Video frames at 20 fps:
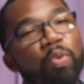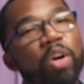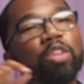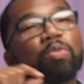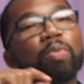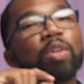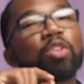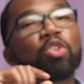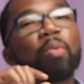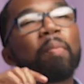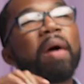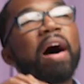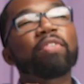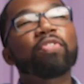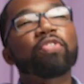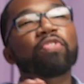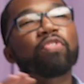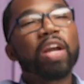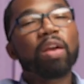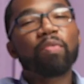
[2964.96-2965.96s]
brings me to my
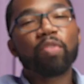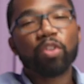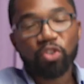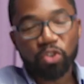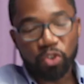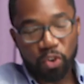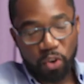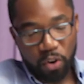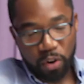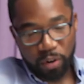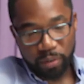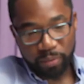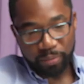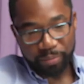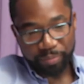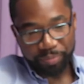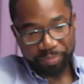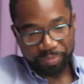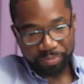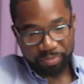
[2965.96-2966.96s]
favorite song
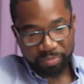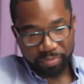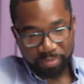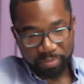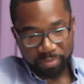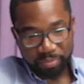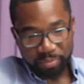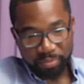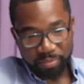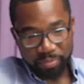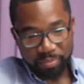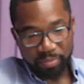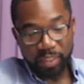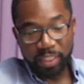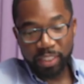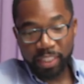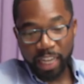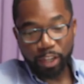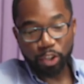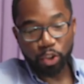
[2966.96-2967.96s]

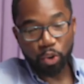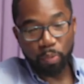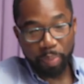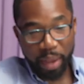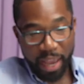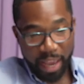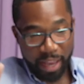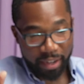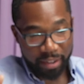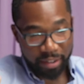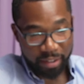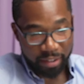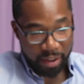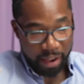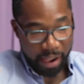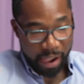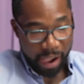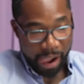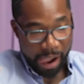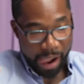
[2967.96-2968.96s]
that you penned.
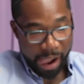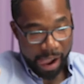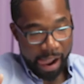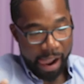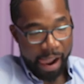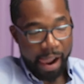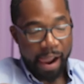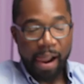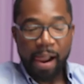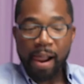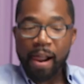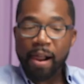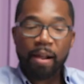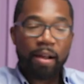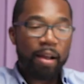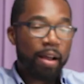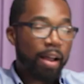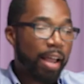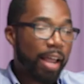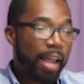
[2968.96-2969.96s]

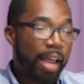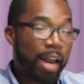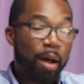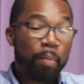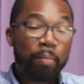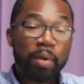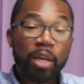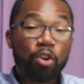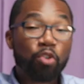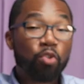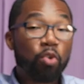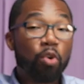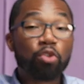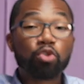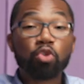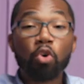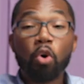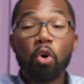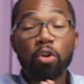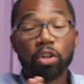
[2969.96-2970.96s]
And I mean
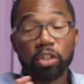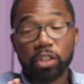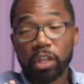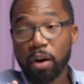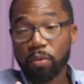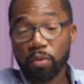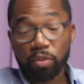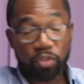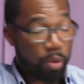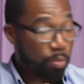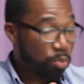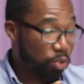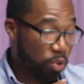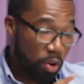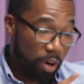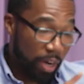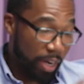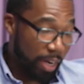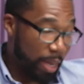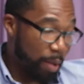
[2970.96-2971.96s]
across all genres. I'm
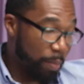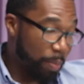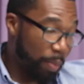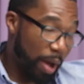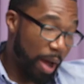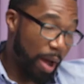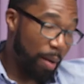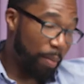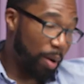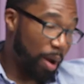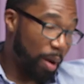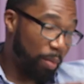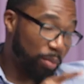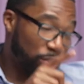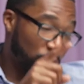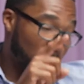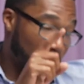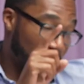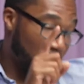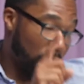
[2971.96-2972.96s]
talking hip hop, I'm
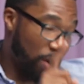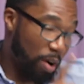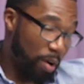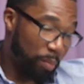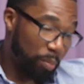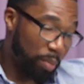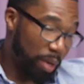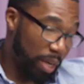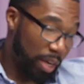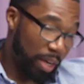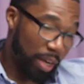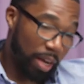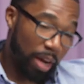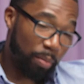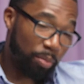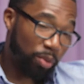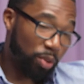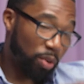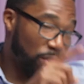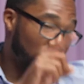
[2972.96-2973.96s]
talking R&B,
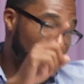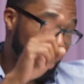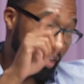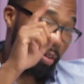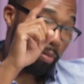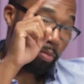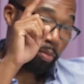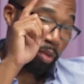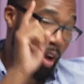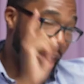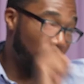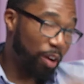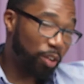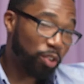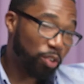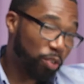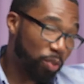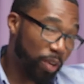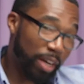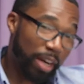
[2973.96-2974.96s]
I'm talking
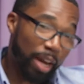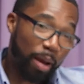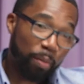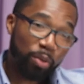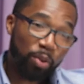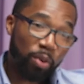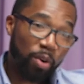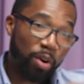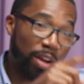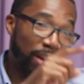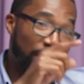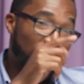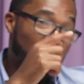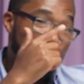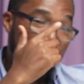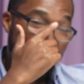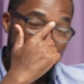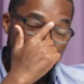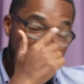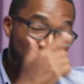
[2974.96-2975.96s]
country, I'm talking I
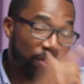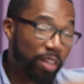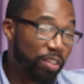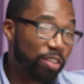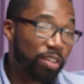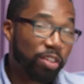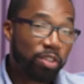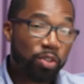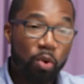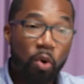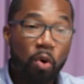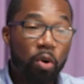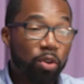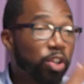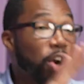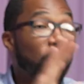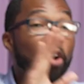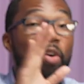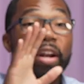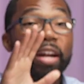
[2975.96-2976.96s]
mean I've listened to
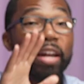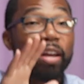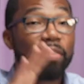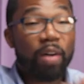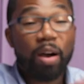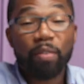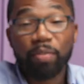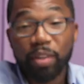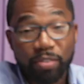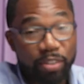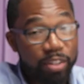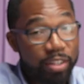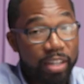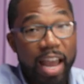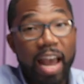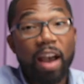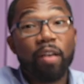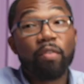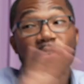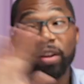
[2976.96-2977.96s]
alternative, I've listened
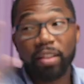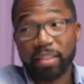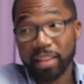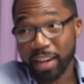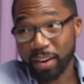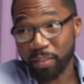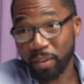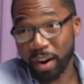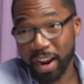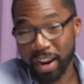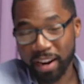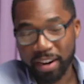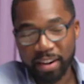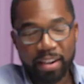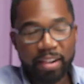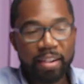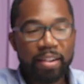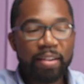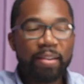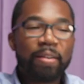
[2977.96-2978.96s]
to everything, right?
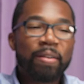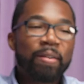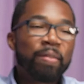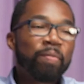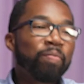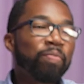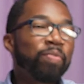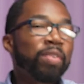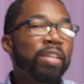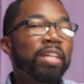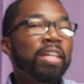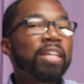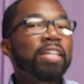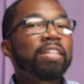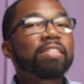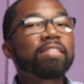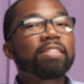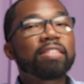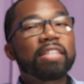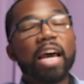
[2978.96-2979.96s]

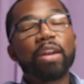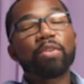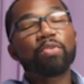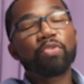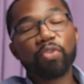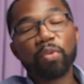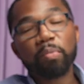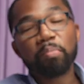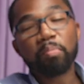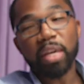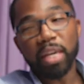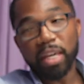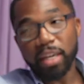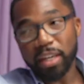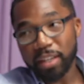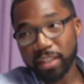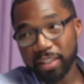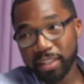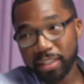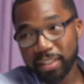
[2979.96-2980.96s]
Send for
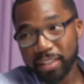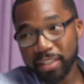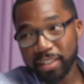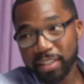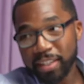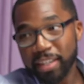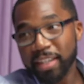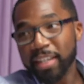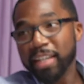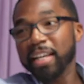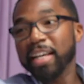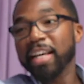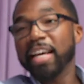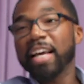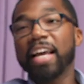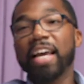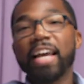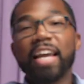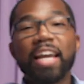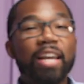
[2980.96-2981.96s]
me
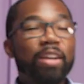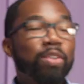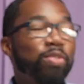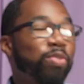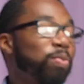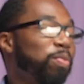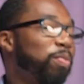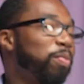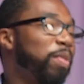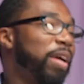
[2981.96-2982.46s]
Oh. Is